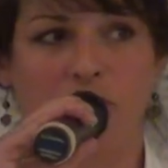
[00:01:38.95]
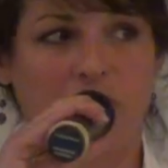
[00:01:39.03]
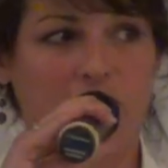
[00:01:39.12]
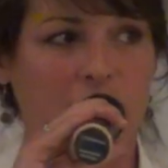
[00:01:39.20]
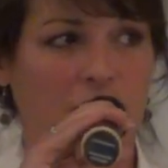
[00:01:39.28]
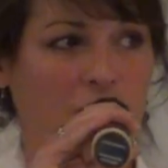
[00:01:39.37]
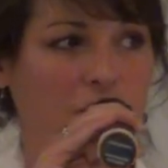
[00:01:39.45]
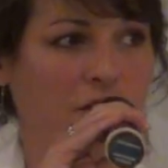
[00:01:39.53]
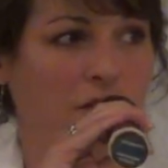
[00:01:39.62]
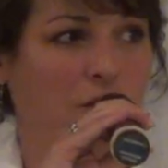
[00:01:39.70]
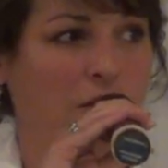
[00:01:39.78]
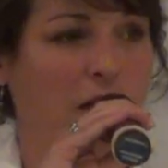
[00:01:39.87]
to
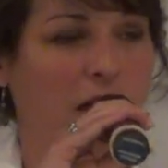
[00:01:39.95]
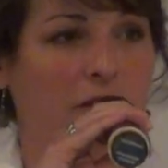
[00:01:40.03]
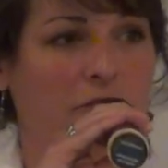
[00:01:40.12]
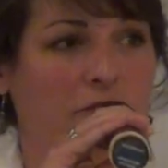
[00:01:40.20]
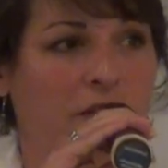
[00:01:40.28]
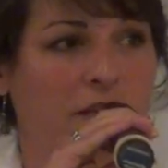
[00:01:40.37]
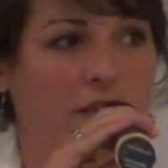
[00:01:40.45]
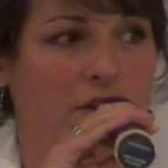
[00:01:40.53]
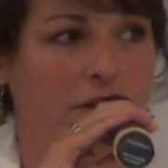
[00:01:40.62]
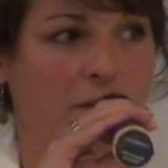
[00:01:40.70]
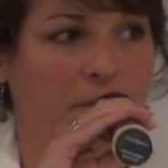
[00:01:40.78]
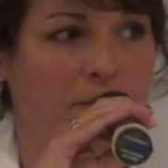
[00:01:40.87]
Sarasota every
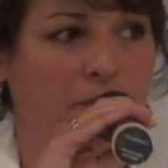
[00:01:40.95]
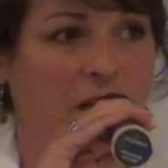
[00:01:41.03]
year.